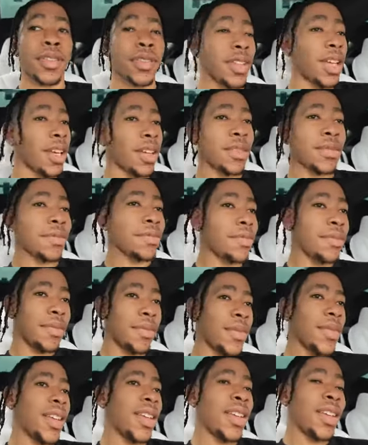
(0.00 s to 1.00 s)
It's like
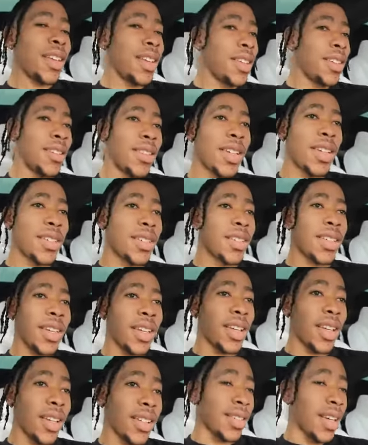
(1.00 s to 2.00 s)
it's
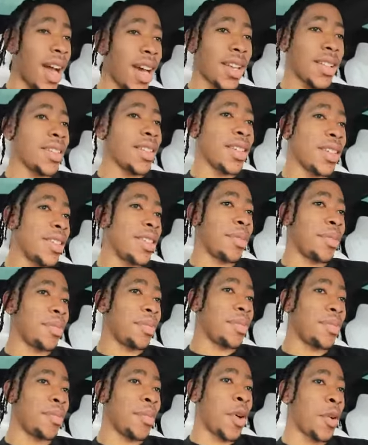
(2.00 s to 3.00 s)
easily, it's honestly the
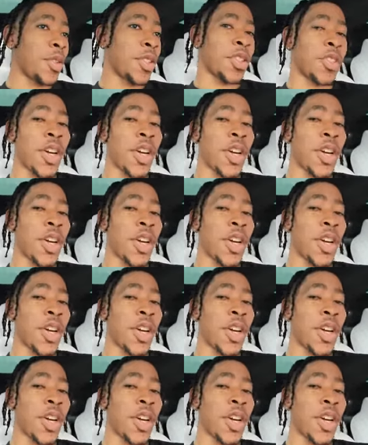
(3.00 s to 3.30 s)
most